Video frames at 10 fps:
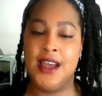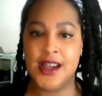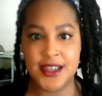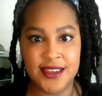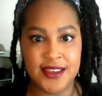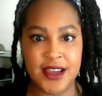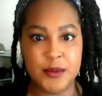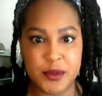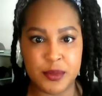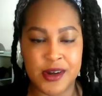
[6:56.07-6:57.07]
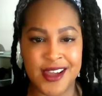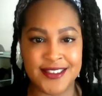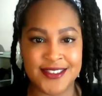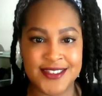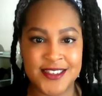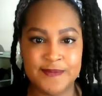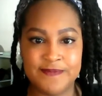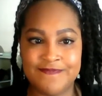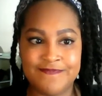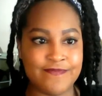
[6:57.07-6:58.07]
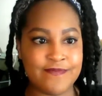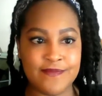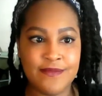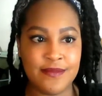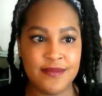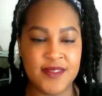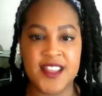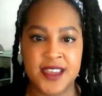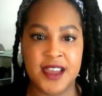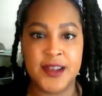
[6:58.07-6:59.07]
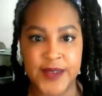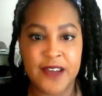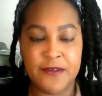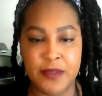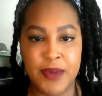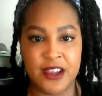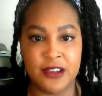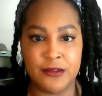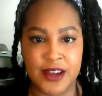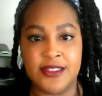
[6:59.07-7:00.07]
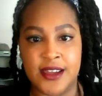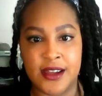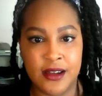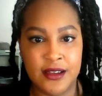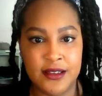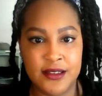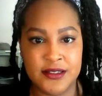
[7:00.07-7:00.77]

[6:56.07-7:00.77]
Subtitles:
I think I'm depressed," that's kind of half the battle right there.